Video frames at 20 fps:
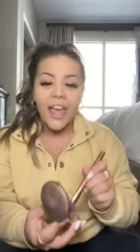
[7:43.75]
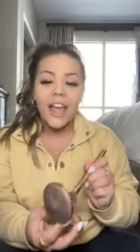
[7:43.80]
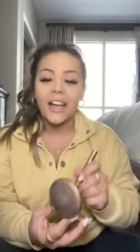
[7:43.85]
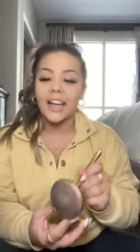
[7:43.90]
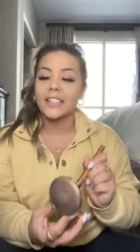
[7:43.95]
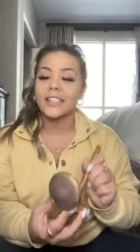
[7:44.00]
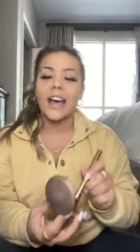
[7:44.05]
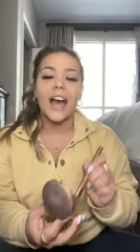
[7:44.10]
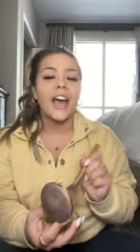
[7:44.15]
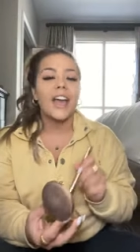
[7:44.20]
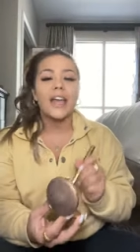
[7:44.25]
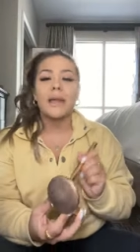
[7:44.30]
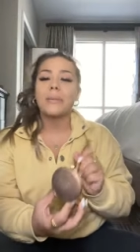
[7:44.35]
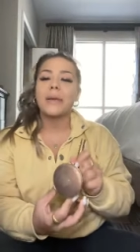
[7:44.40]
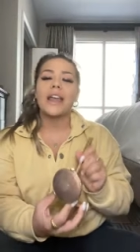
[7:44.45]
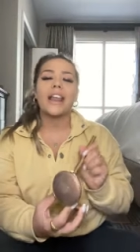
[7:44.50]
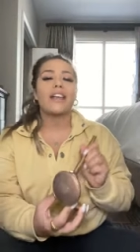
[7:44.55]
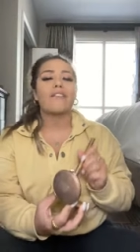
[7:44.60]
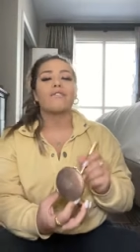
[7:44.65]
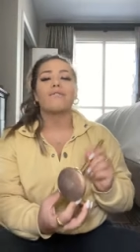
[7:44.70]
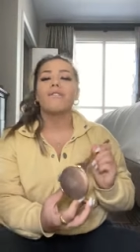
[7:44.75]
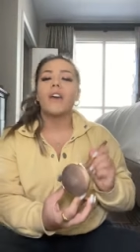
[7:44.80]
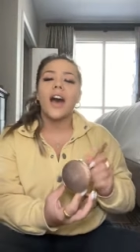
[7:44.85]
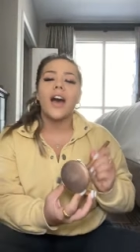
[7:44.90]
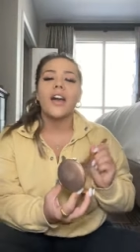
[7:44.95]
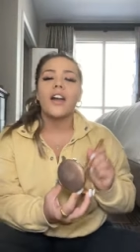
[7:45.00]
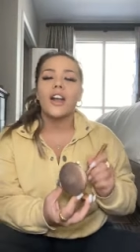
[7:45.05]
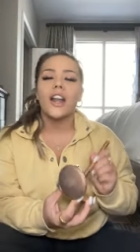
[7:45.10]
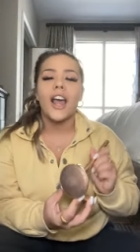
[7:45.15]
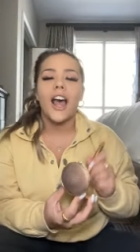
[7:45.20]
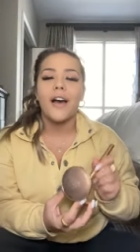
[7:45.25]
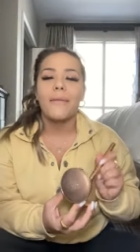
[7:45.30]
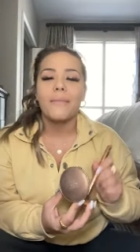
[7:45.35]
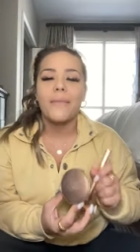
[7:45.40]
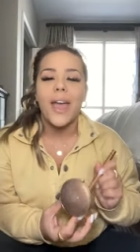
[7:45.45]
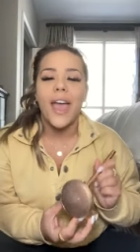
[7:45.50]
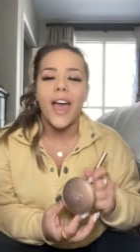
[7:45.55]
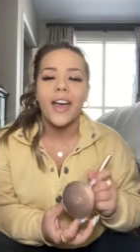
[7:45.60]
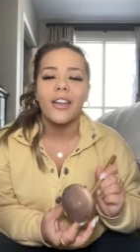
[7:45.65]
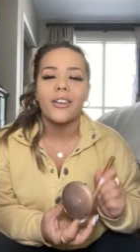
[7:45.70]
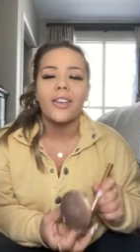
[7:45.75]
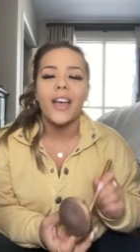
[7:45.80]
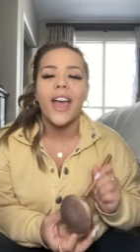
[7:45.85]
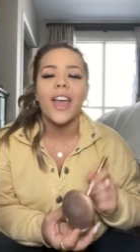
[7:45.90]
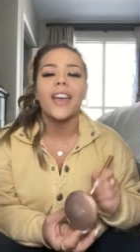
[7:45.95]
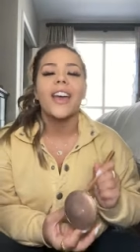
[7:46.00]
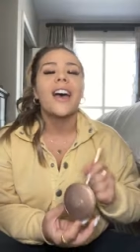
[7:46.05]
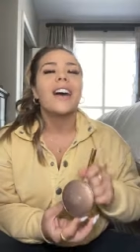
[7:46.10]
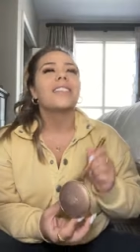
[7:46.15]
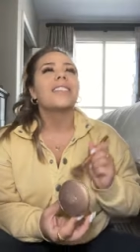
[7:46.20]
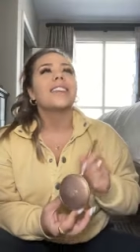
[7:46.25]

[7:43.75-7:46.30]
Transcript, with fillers: Because I am getting fired up, man, okay?